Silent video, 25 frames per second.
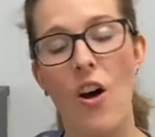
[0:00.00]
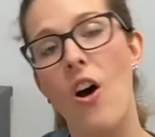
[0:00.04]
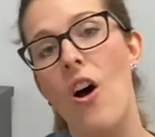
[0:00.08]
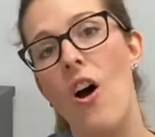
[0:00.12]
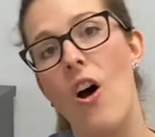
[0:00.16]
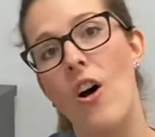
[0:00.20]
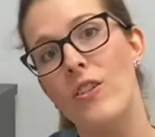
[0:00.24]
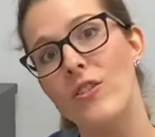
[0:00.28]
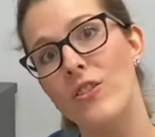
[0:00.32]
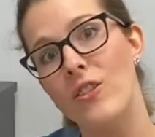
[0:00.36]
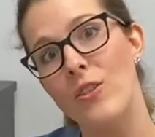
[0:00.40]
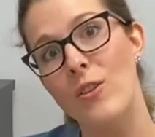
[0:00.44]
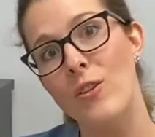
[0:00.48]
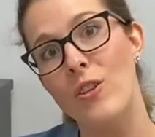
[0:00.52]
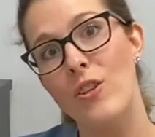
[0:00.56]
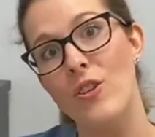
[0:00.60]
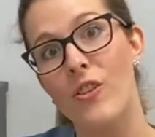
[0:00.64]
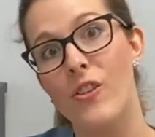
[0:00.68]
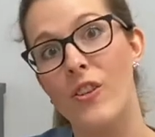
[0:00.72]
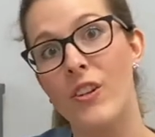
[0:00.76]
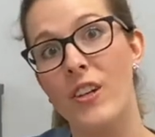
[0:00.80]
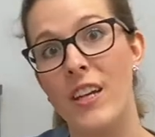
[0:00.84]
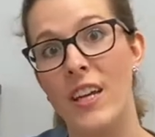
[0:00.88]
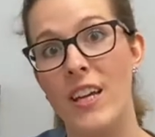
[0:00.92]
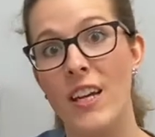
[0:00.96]
Also in your
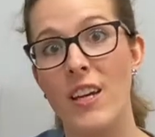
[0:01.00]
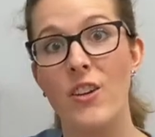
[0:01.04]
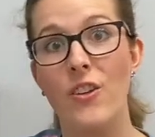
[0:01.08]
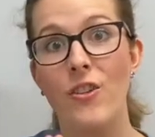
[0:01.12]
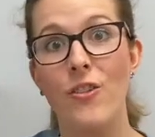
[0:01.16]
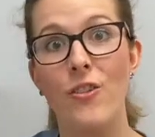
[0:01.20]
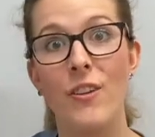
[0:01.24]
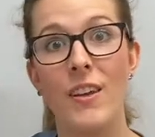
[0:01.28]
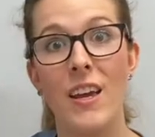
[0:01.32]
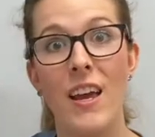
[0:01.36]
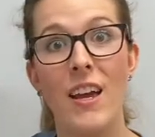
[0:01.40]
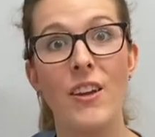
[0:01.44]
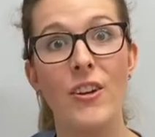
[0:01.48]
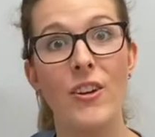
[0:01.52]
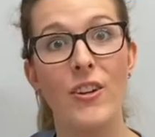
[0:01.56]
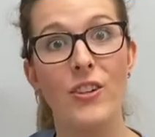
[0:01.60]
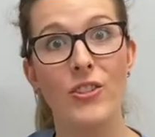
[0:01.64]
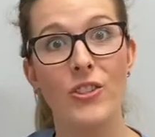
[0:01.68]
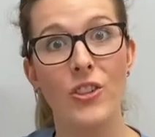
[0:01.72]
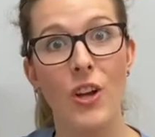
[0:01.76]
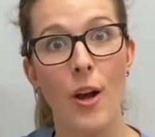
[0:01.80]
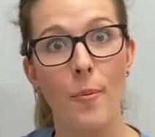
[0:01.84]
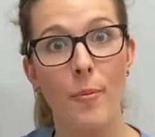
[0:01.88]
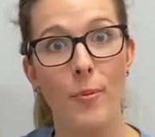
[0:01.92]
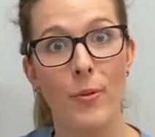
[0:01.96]
kit, you get your
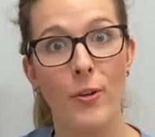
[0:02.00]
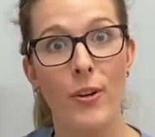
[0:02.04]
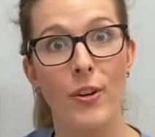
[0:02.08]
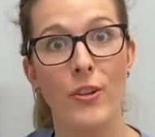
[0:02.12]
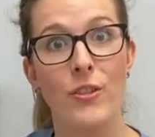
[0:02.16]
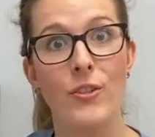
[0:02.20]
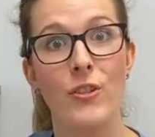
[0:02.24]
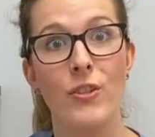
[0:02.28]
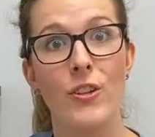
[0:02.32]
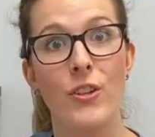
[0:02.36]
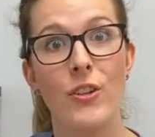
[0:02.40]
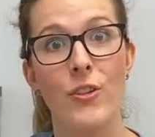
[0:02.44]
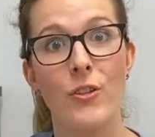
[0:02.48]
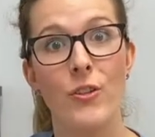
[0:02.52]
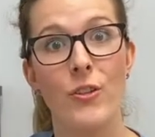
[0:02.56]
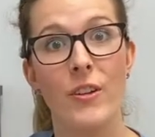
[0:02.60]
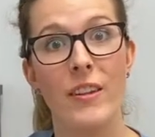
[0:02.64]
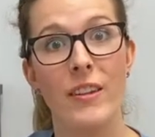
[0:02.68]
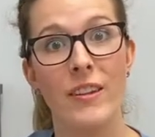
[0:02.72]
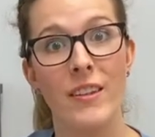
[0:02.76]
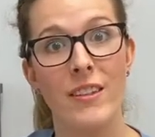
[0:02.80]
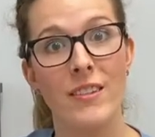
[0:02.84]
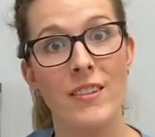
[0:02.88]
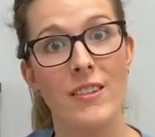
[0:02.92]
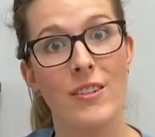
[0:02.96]
doppler so that you can
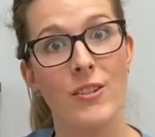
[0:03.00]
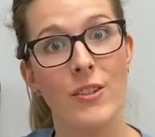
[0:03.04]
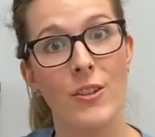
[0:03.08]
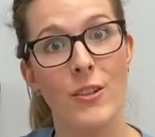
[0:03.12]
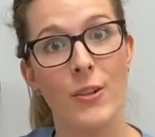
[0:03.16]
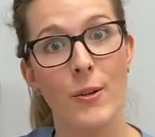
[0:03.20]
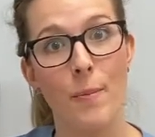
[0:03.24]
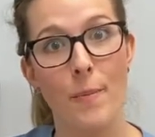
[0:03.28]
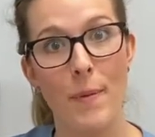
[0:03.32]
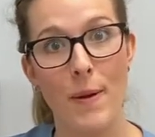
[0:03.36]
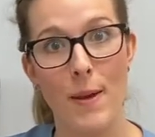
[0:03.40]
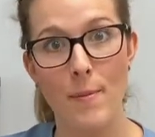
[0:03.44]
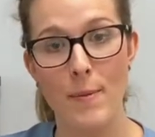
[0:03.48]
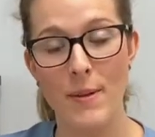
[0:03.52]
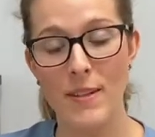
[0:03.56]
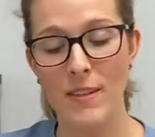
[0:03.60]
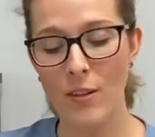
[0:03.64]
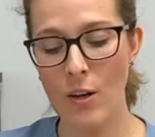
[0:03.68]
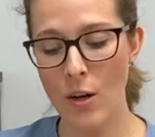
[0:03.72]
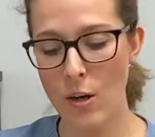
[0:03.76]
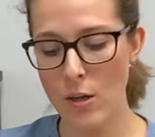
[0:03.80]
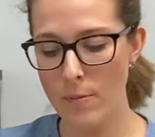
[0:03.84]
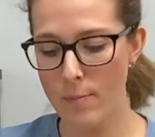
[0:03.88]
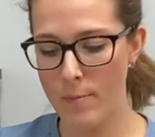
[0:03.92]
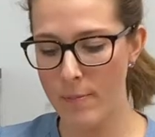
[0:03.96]
listen to your baby's
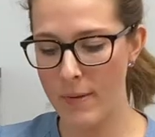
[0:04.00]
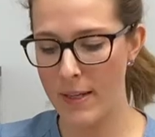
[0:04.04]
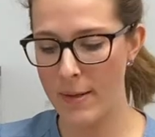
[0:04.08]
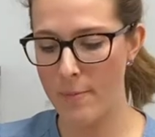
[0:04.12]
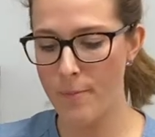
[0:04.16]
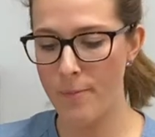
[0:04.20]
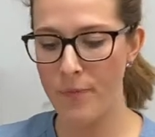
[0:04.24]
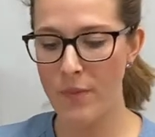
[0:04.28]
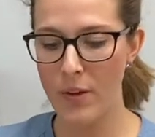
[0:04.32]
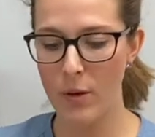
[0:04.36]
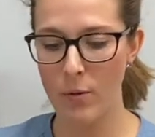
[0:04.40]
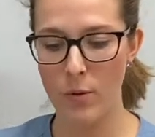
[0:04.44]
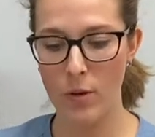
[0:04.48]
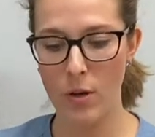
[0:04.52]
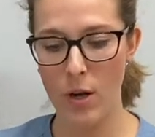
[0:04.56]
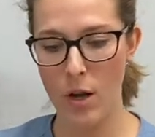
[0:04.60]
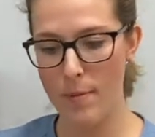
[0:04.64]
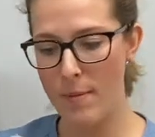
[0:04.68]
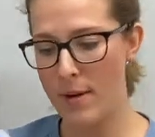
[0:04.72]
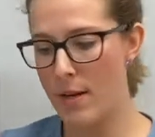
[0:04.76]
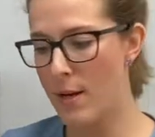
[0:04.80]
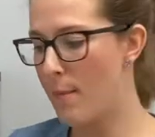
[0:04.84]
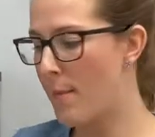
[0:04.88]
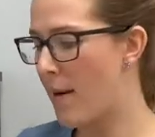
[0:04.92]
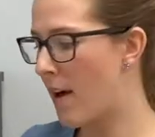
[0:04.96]
heartbeat. It will come
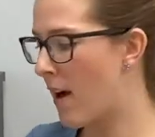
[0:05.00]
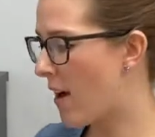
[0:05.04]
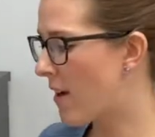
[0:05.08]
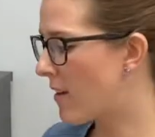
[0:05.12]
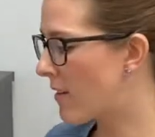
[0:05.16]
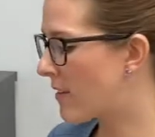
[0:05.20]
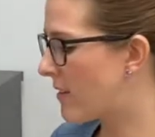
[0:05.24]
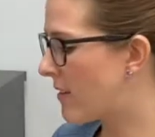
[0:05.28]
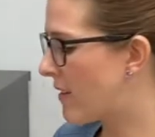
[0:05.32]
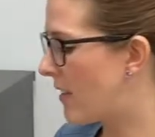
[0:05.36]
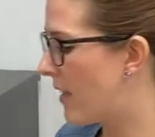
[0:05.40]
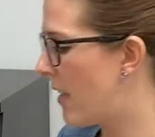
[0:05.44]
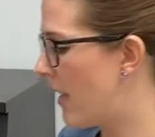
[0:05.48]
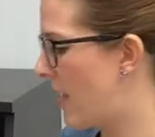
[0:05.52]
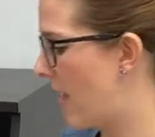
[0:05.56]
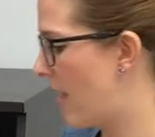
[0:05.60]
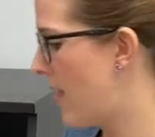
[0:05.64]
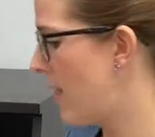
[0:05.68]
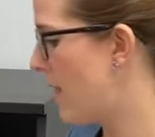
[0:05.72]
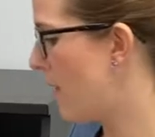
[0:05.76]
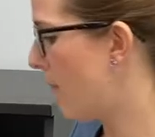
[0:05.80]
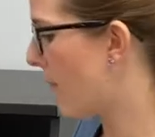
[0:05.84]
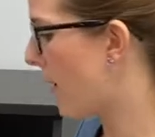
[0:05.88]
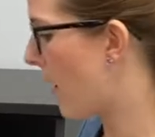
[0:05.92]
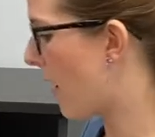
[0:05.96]
in a box, and in
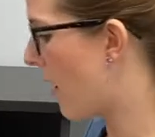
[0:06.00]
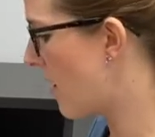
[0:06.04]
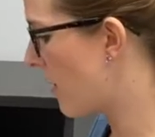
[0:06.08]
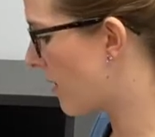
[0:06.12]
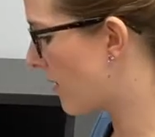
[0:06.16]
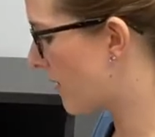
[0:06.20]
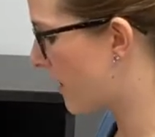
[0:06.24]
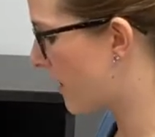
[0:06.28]
the box,